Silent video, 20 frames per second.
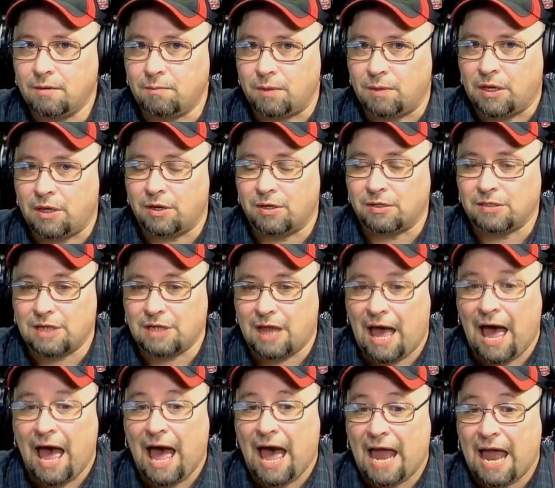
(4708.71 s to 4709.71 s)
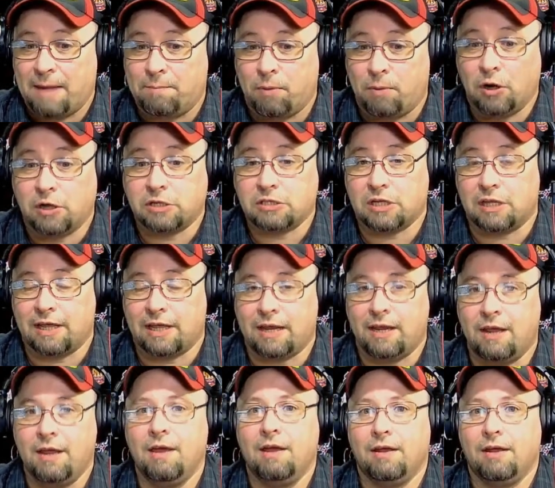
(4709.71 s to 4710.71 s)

because I personally